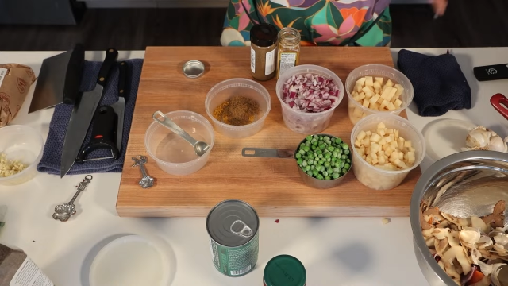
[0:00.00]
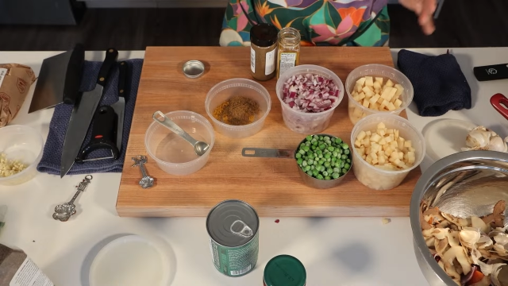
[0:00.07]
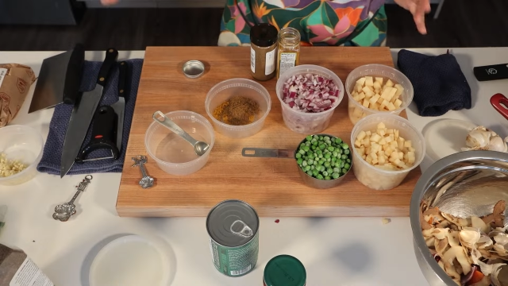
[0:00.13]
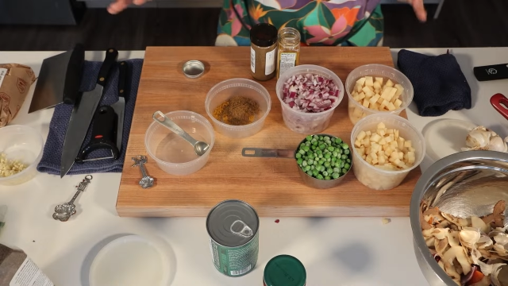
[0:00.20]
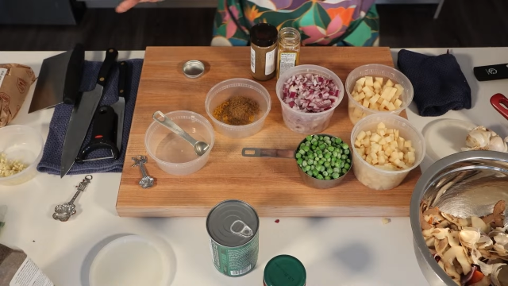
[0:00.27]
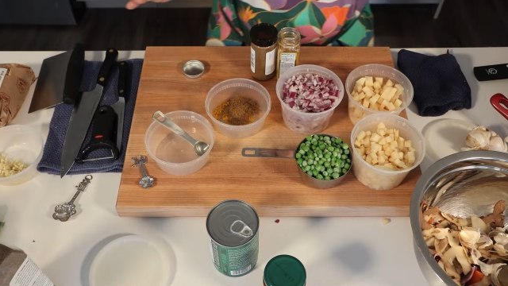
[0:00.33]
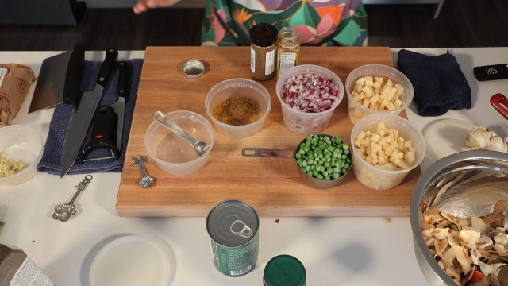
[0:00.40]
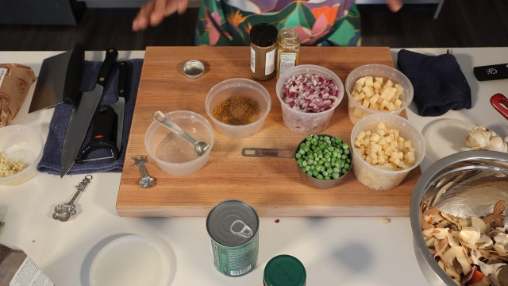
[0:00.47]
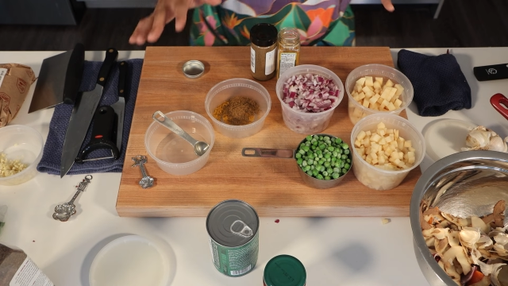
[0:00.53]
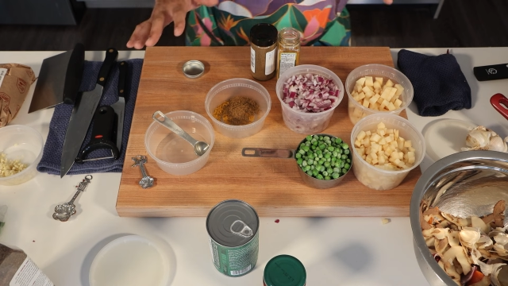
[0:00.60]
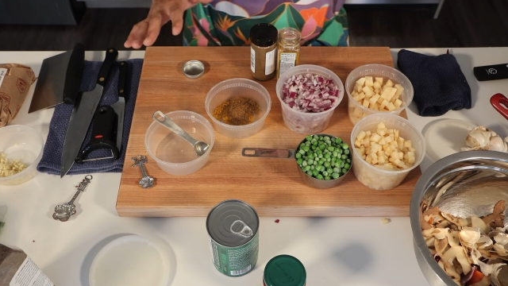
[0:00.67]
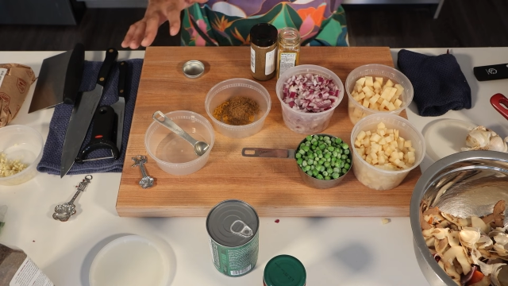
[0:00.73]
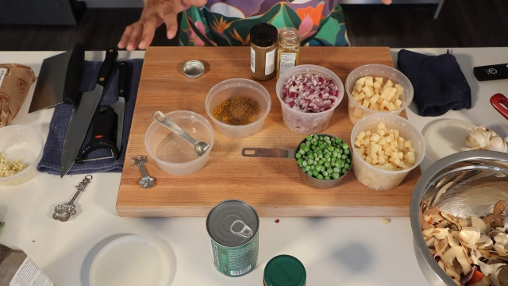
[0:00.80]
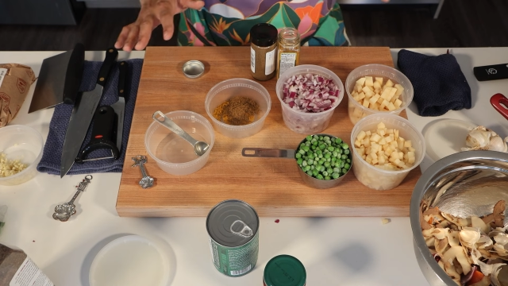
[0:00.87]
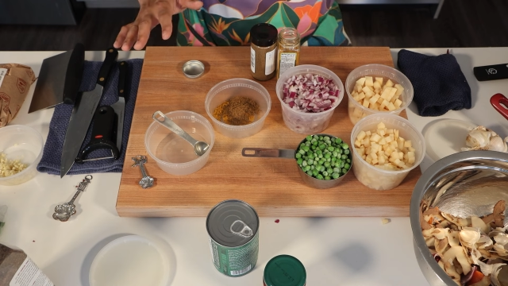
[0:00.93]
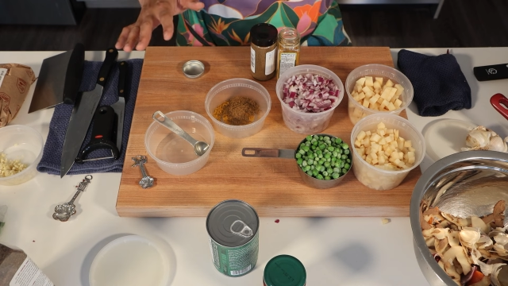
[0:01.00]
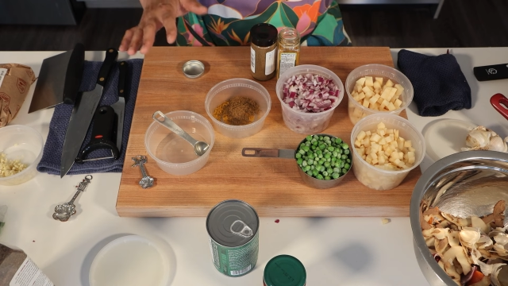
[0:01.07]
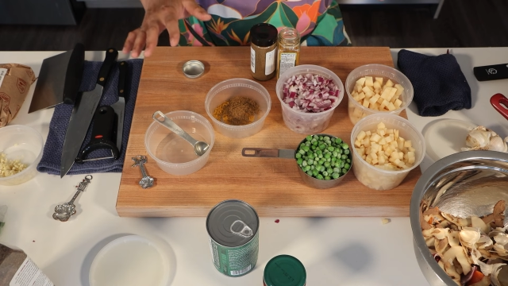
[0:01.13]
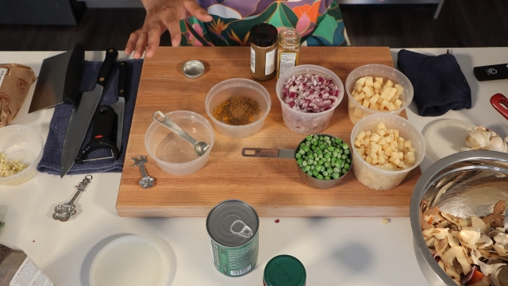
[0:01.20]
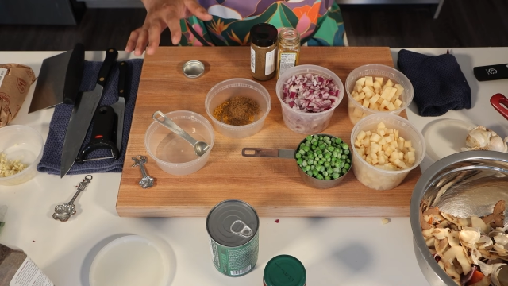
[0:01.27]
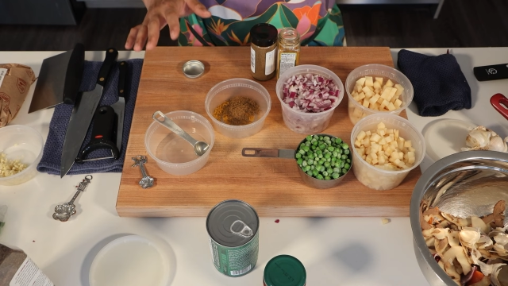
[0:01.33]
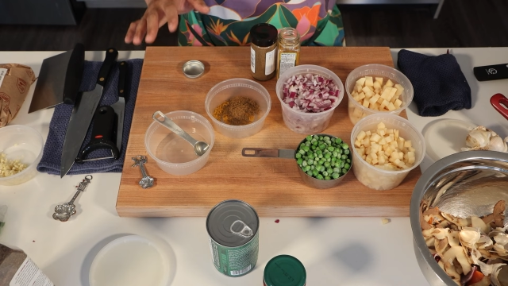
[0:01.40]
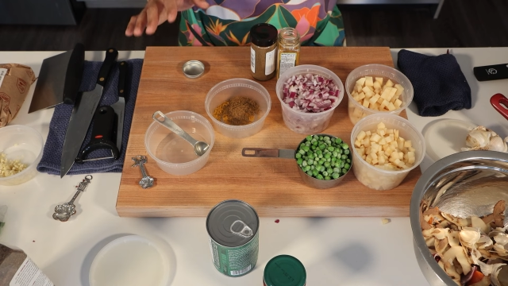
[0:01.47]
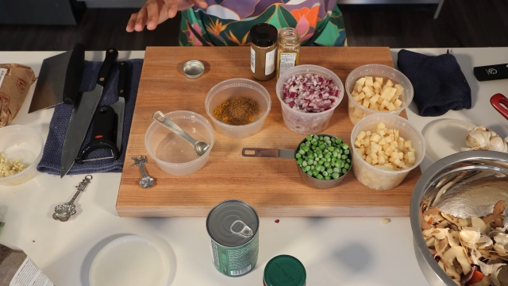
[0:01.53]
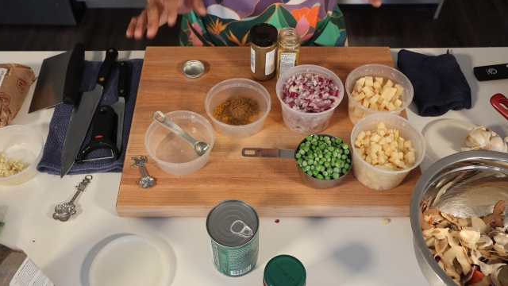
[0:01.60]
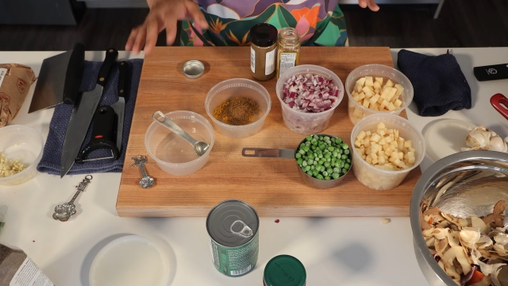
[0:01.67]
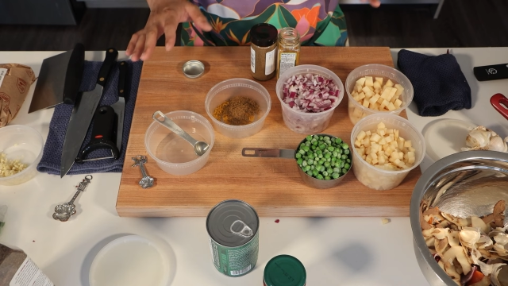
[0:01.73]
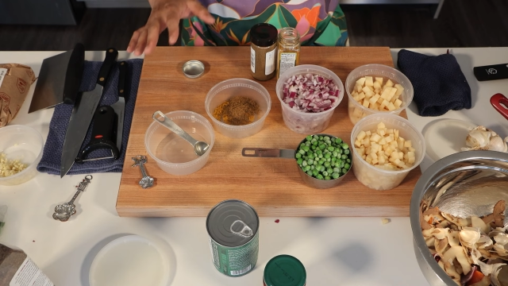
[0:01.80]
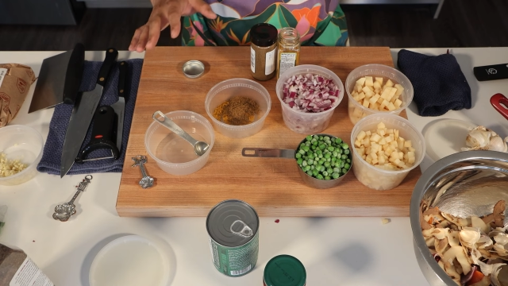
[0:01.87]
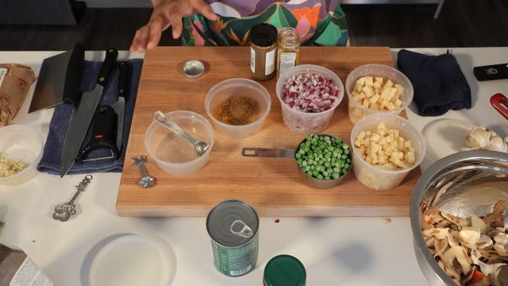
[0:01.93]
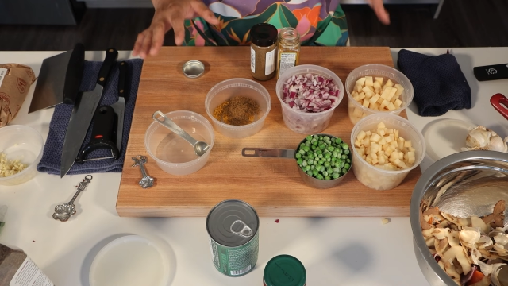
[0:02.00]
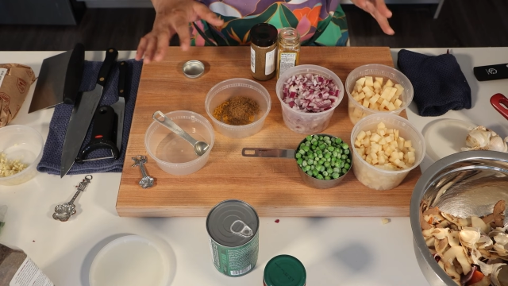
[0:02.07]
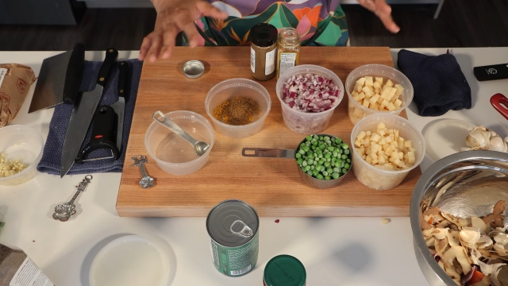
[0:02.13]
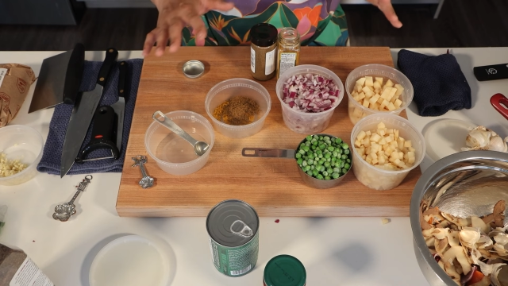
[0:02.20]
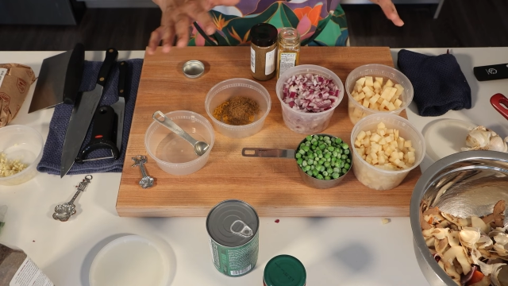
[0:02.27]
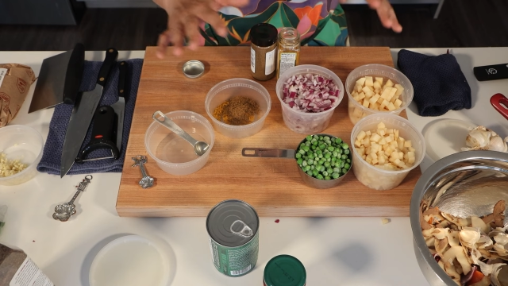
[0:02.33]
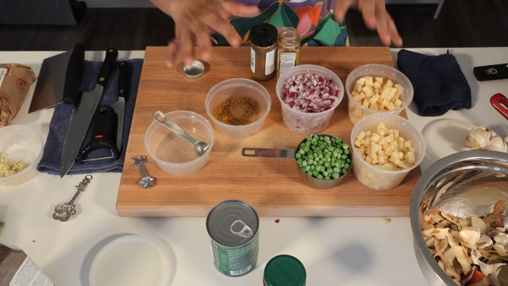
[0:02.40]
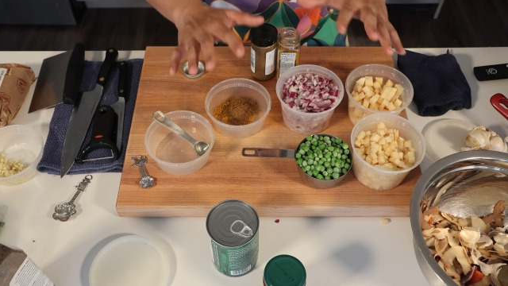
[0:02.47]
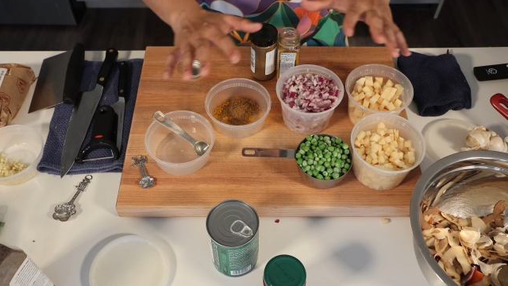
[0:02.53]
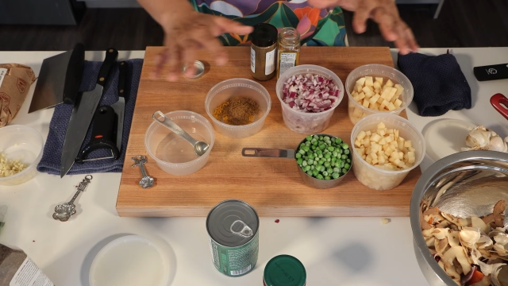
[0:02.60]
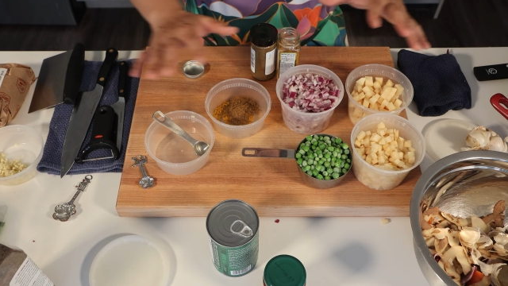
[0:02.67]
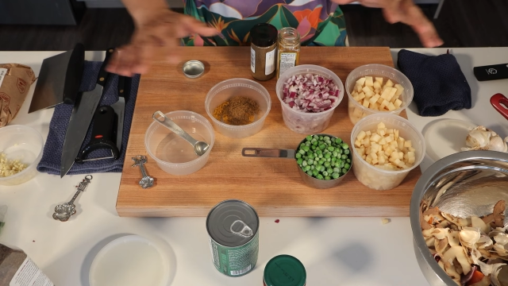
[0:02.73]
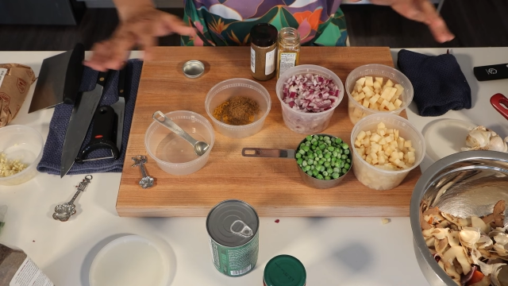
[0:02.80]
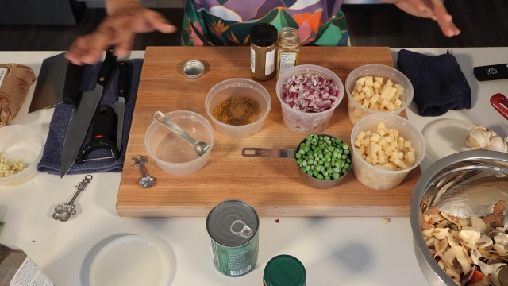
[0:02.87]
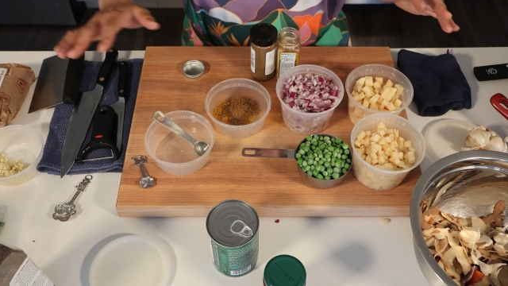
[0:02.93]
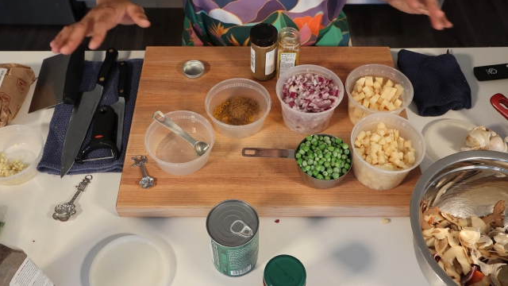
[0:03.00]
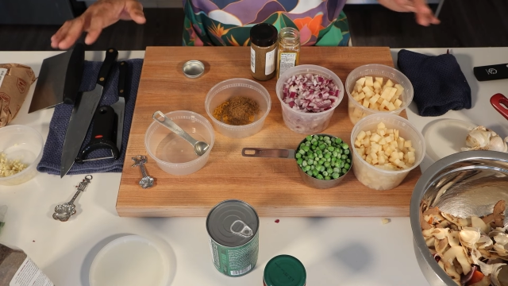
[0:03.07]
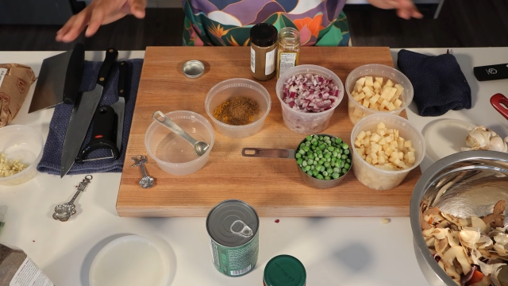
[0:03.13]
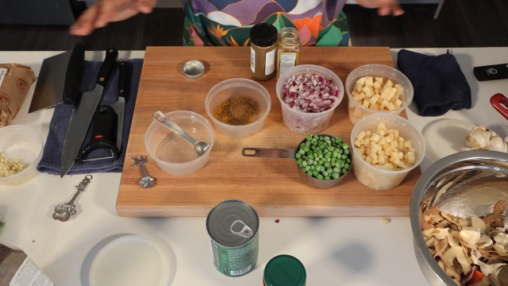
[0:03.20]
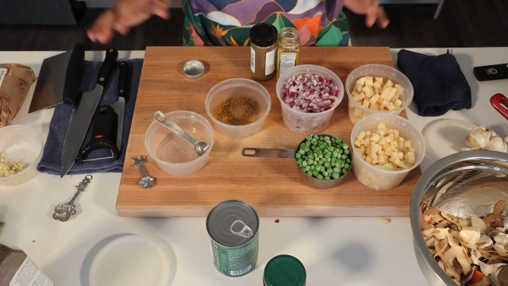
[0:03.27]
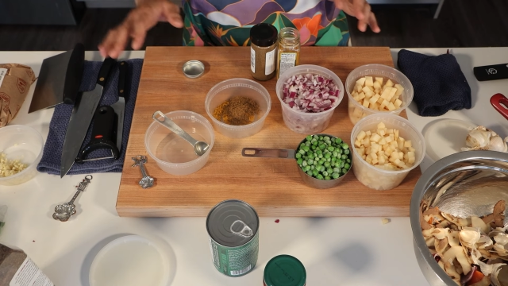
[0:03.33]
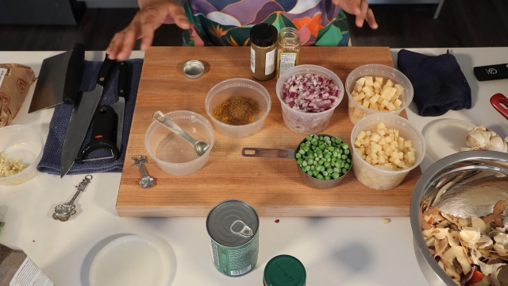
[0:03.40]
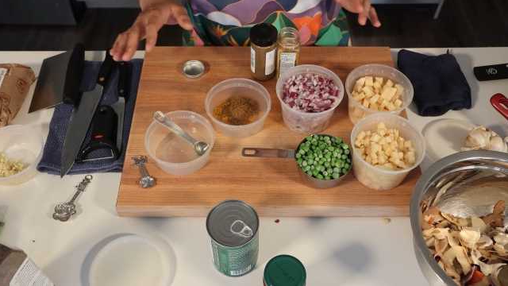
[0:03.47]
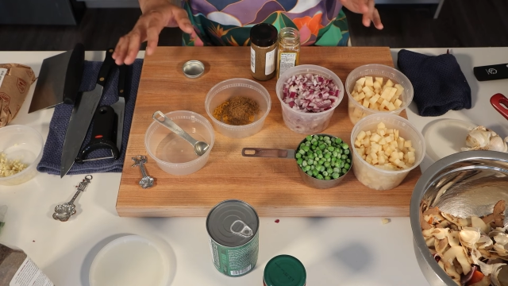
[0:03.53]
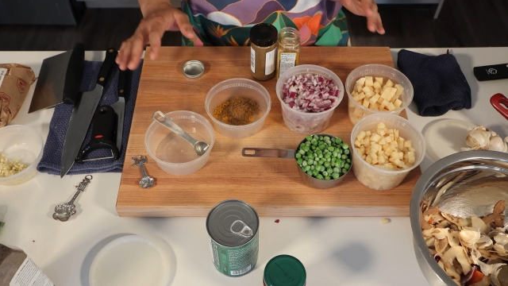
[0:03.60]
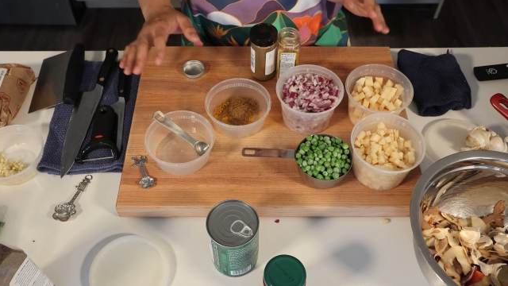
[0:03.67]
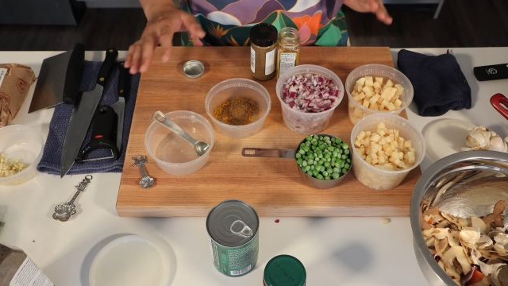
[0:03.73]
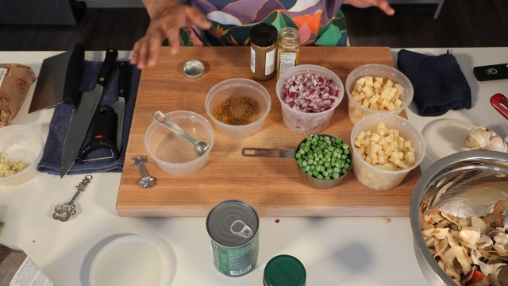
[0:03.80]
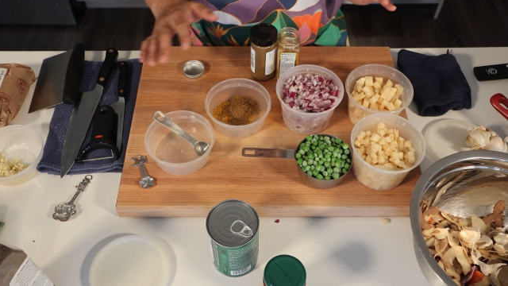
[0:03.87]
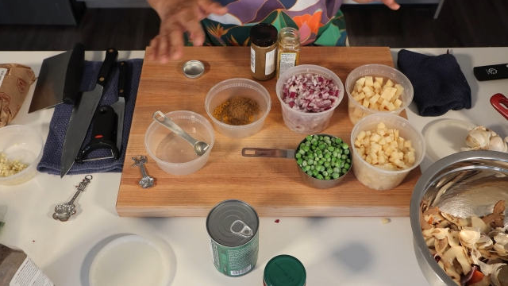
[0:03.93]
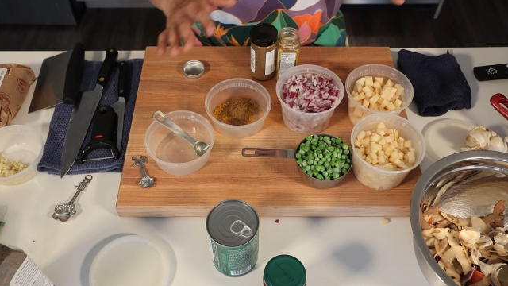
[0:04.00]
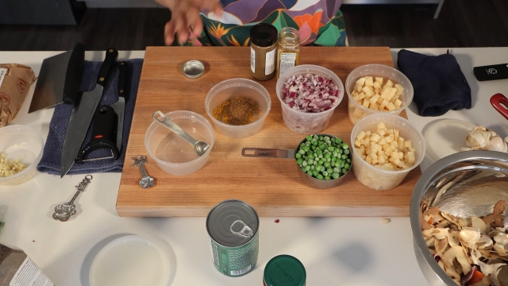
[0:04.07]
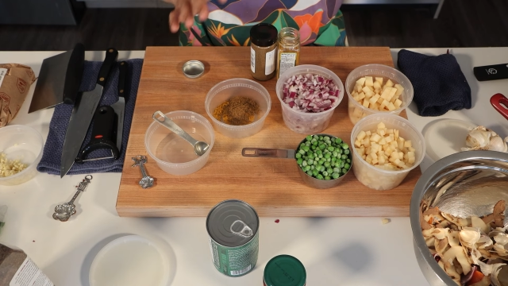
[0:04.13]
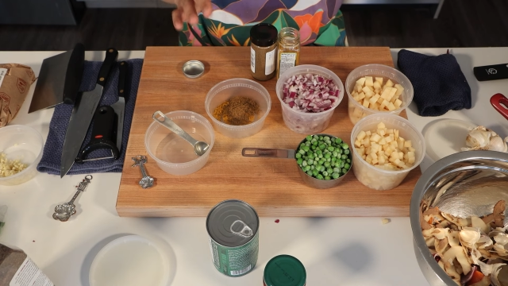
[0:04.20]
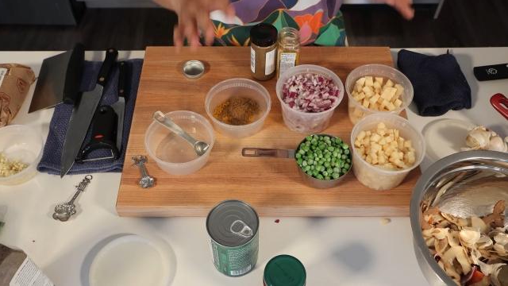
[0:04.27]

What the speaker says: (no speaker visible)